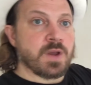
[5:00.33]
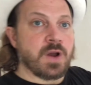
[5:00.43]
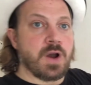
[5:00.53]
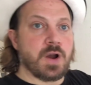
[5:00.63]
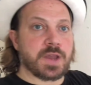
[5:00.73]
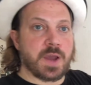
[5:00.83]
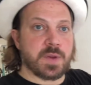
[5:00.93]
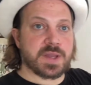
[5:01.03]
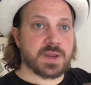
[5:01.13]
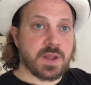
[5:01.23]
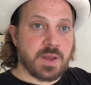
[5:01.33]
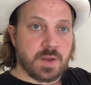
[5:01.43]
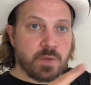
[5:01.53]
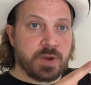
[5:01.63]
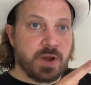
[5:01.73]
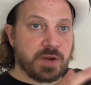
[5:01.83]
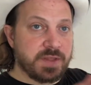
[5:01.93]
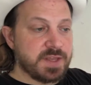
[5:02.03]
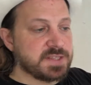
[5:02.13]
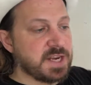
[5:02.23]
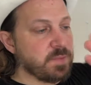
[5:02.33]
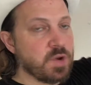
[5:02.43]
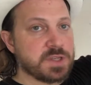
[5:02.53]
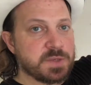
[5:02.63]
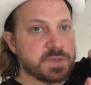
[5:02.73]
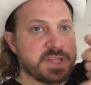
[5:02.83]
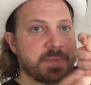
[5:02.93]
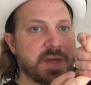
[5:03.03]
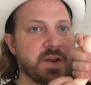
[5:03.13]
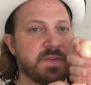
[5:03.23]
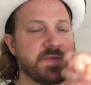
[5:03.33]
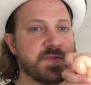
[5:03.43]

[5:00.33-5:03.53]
Okay, we don't need this anymore, so we'll snap that off.